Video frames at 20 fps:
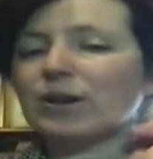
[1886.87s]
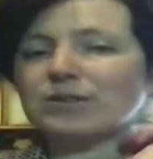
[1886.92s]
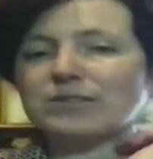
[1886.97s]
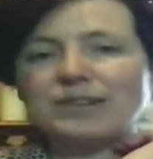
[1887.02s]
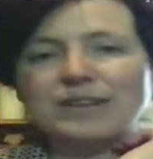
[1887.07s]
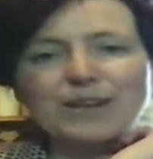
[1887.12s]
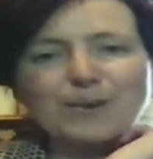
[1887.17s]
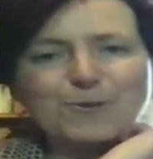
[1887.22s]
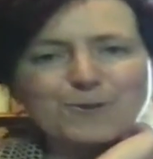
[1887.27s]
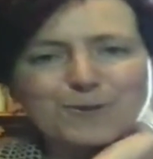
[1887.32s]

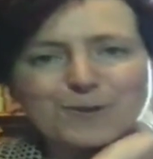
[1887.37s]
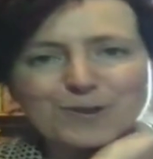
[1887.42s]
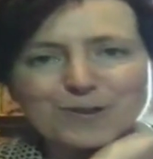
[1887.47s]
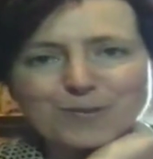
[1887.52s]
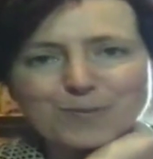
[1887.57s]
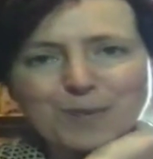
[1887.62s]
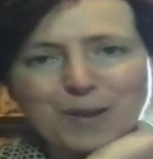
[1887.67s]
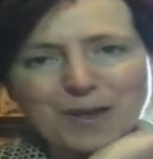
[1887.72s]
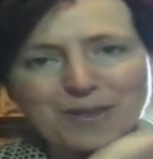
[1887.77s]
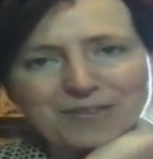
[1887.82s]
any
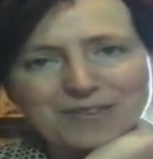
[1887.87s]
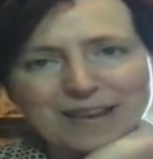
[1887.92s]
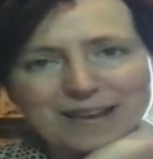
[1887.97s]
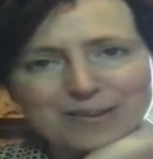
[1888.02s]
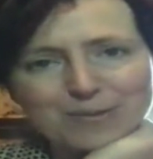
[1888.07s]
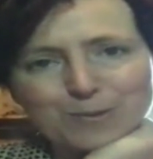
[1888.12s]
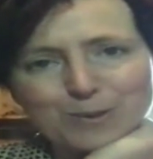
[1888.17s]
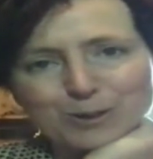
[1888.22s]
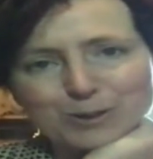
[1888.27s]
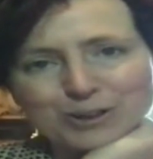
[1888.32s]
August birthdays
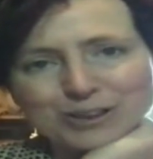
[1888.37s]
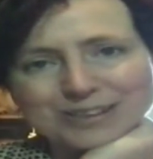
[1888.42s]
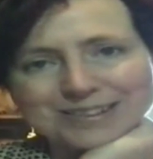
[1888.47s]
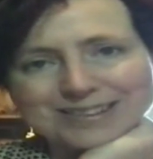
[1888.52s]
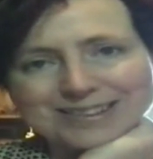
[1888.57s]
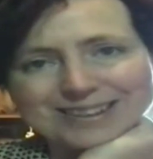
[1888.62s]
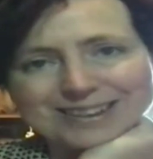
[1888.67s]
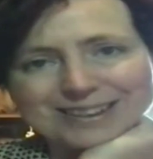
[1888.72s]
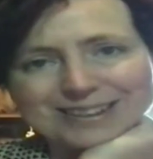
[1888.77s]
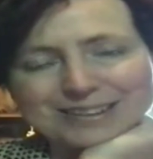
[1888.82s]
watching
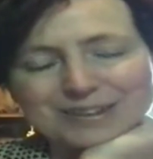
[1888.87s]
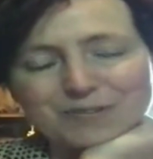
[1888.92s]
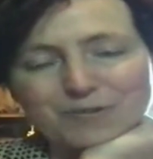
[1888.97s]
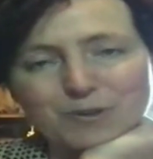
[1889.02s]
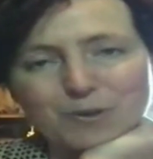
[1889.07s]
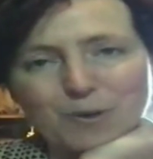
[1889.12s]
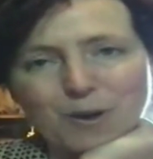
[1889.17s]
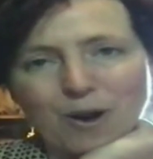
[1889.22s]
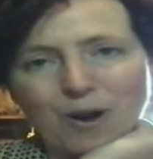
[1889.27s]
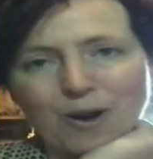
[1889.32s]
tonight? If
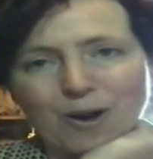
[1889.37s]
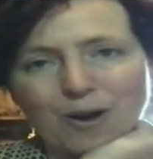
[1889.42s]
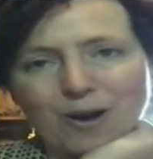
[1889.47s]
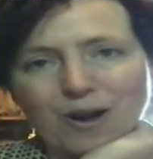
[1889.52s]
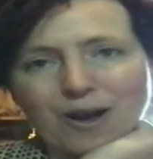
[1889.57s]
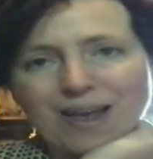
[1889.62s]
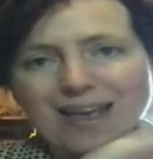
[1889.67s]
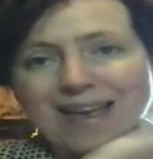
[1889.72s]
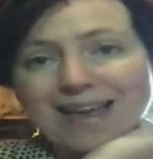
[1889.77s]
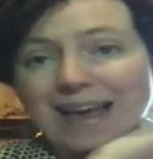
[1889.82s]
you
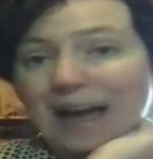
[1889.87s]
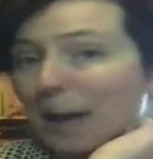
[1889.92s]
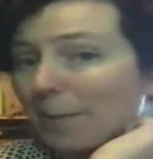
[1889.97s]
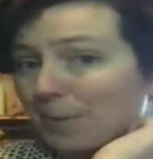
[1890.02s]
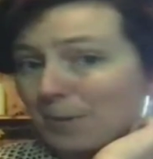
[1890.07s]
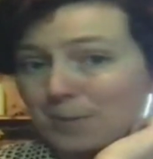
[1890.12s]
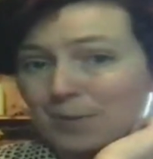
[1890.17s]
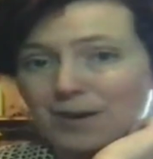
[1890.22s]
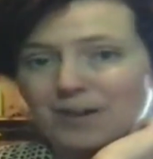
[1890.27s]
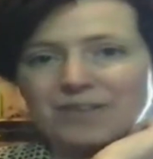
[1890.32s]
are,
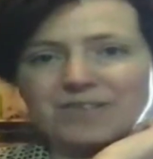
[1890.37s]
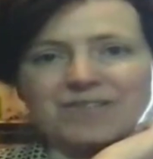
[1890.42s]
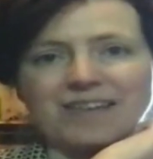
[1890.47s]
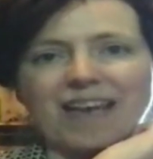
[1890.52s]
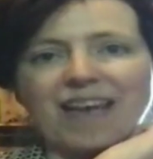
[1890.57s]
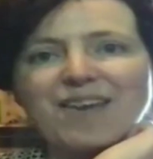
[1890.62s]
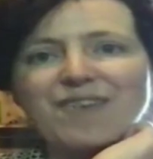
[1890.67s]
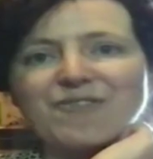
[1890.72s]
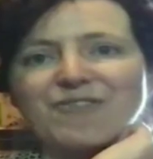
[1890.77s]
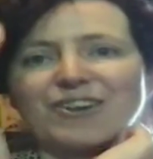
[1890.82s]
happy
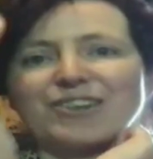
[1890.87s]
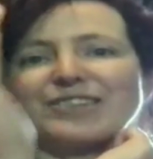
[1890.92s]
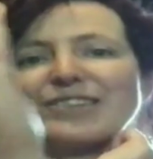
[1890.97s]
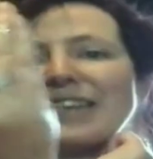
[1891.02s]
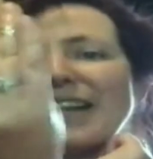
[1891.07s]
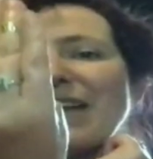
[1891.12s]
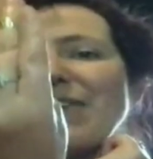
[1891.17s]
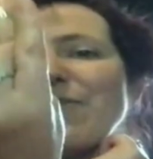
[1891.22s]
birthday, firstly, for